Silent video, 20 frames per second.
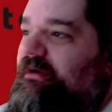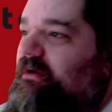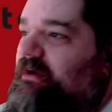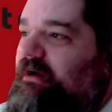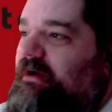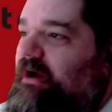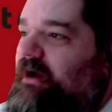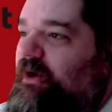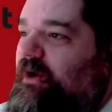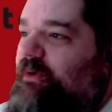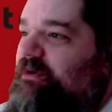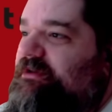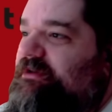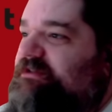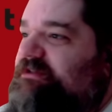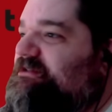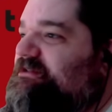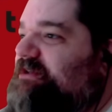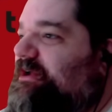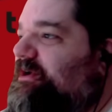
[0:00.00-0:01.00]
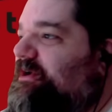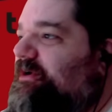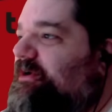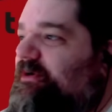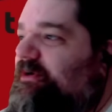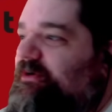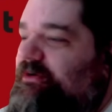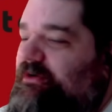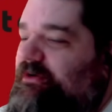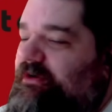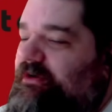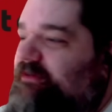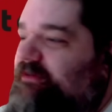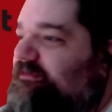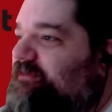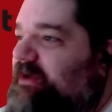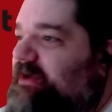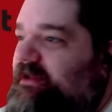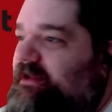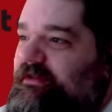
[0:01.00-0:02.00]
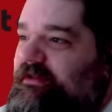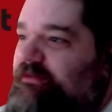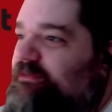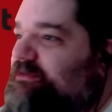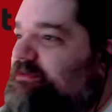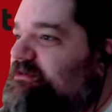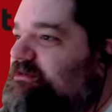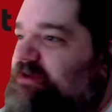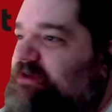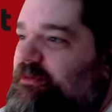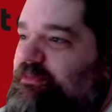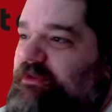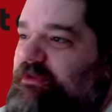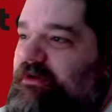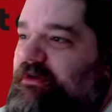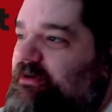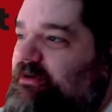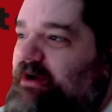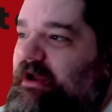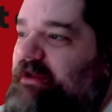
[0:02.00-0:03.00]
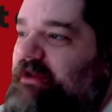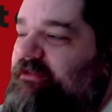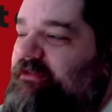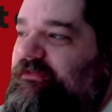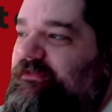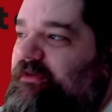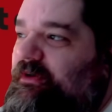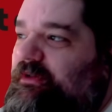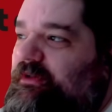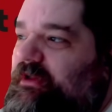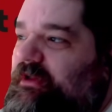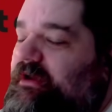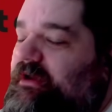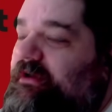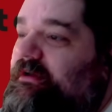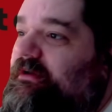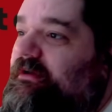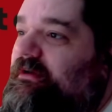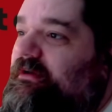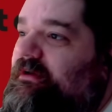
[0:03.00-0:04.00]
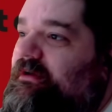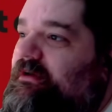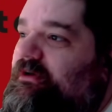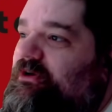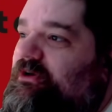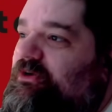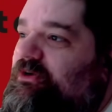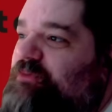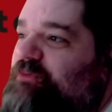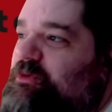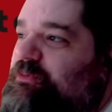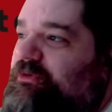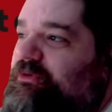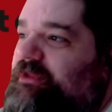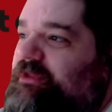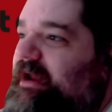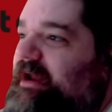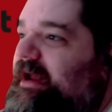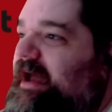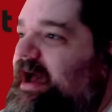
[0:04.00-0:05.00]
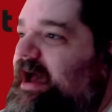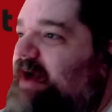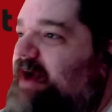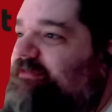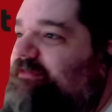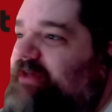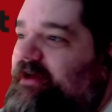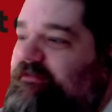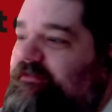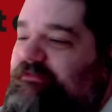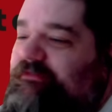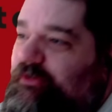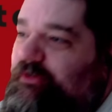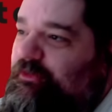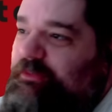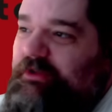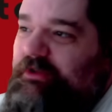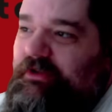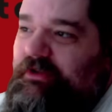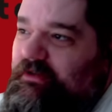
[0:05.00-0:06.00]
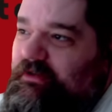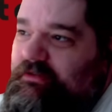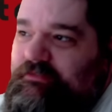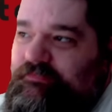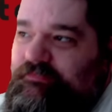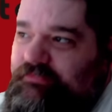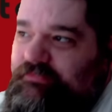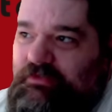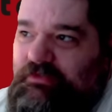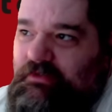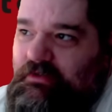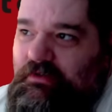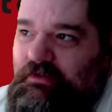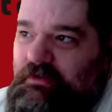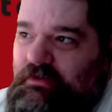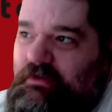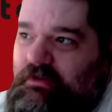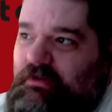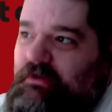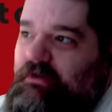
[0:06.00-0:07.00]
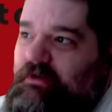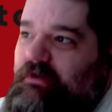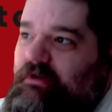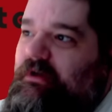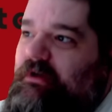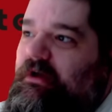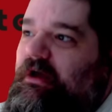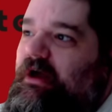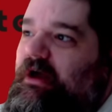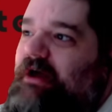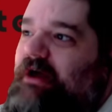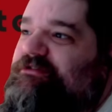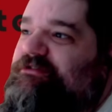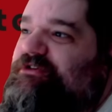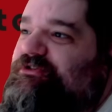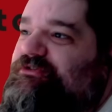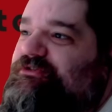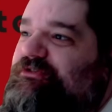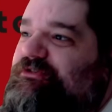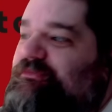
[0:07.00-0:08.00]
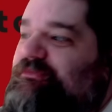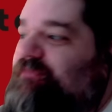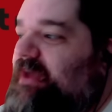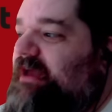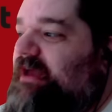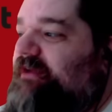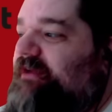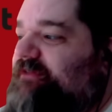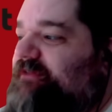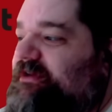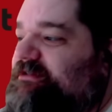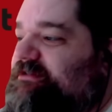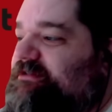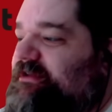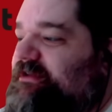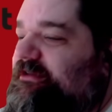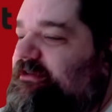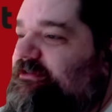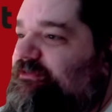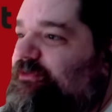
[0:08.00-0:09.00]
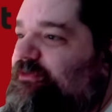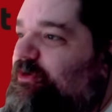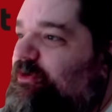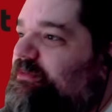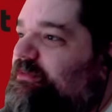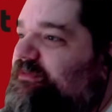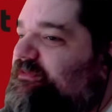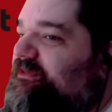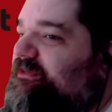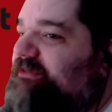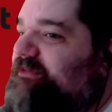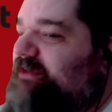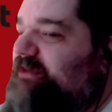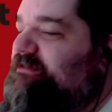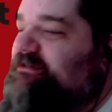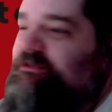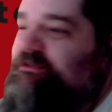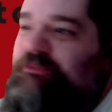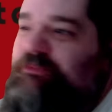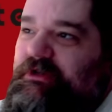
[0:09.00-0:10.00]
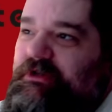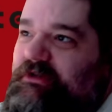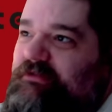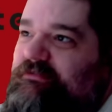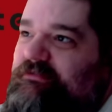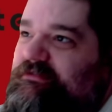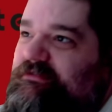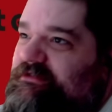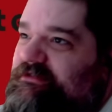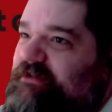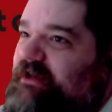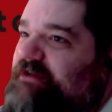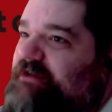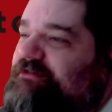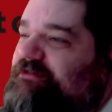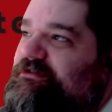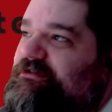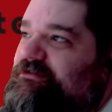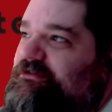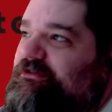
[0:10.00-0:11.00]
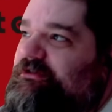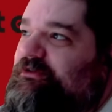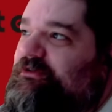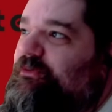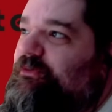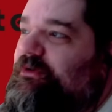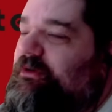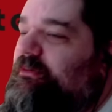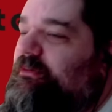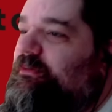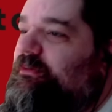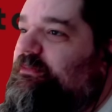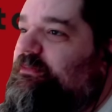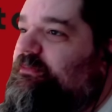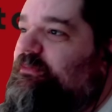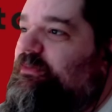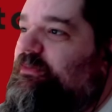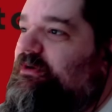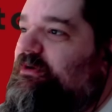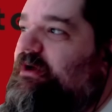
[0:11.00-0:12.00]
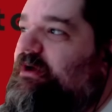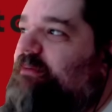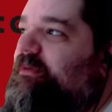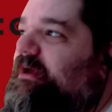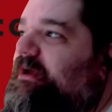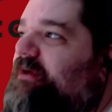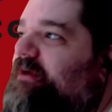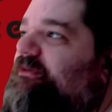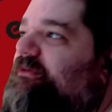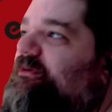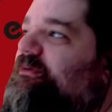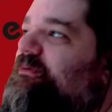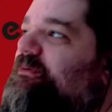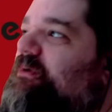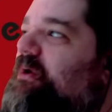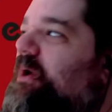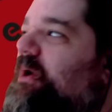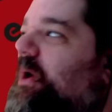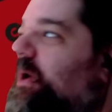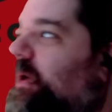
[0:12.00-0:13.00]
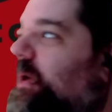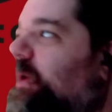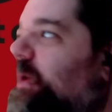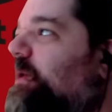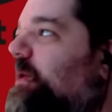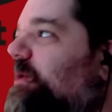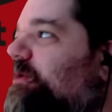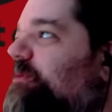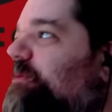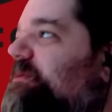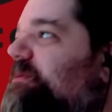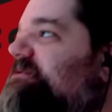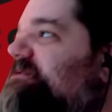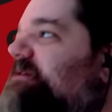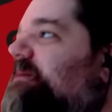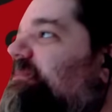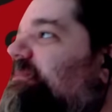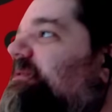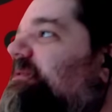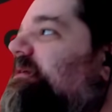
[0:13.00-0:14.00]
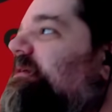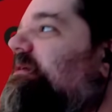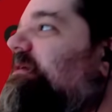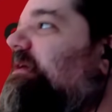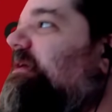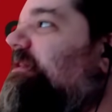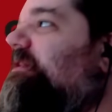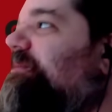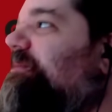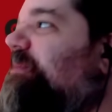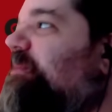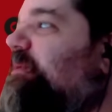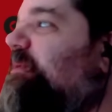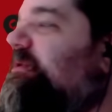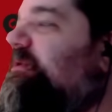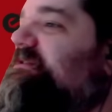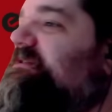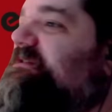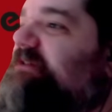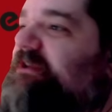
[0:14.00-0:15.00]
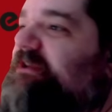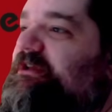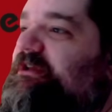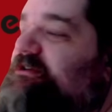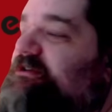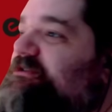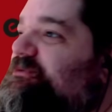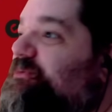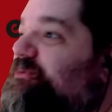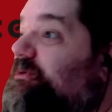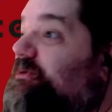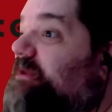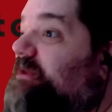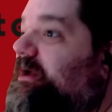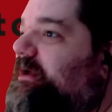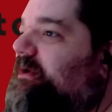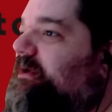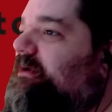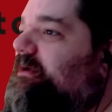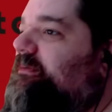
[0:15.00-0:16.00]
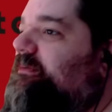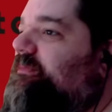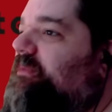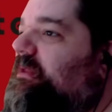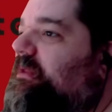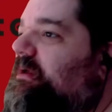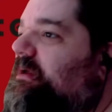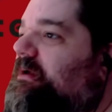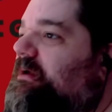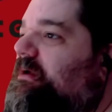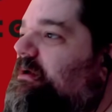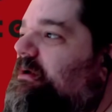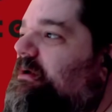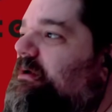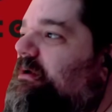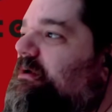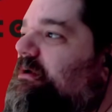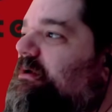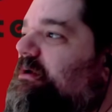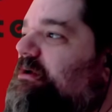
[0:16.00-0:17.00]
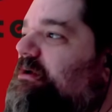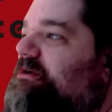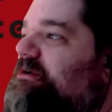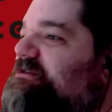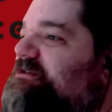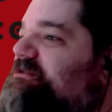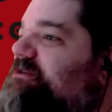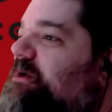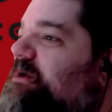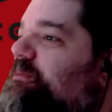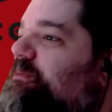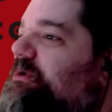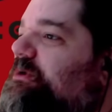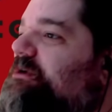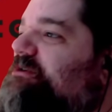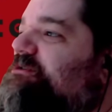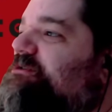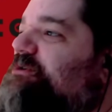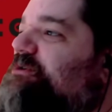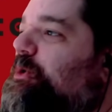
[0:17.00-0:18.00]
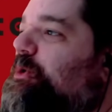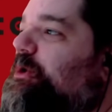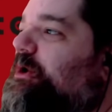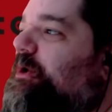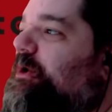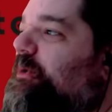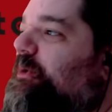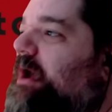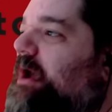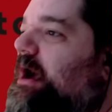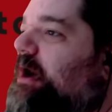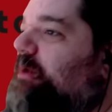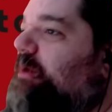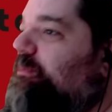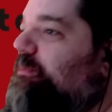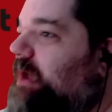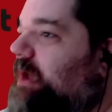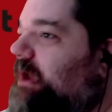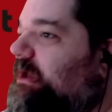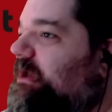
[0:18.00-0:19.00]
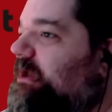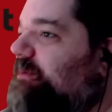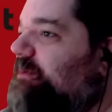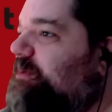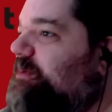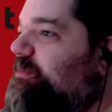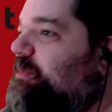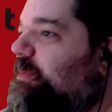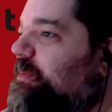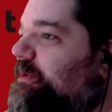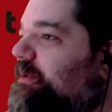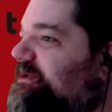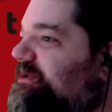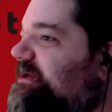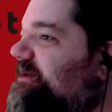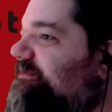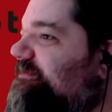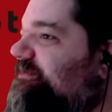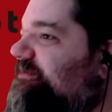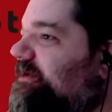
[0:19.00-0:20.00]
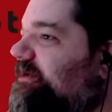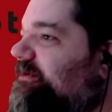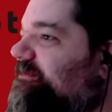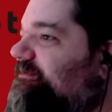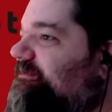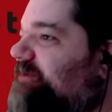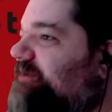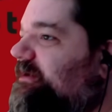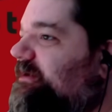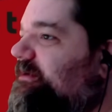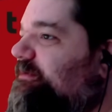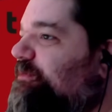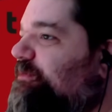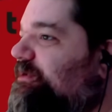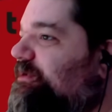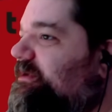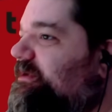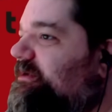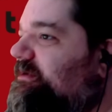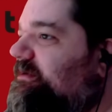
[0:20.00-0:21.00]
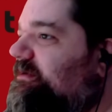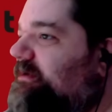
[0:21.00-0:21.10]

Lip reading: always sick or infected with something, right? So like people that have that phobia essentially manifest it in the form of this SCP. Is that essentially what it would come down to? Or it would be something a little bit more insidious where like someone is going around making people believe they're infected with it,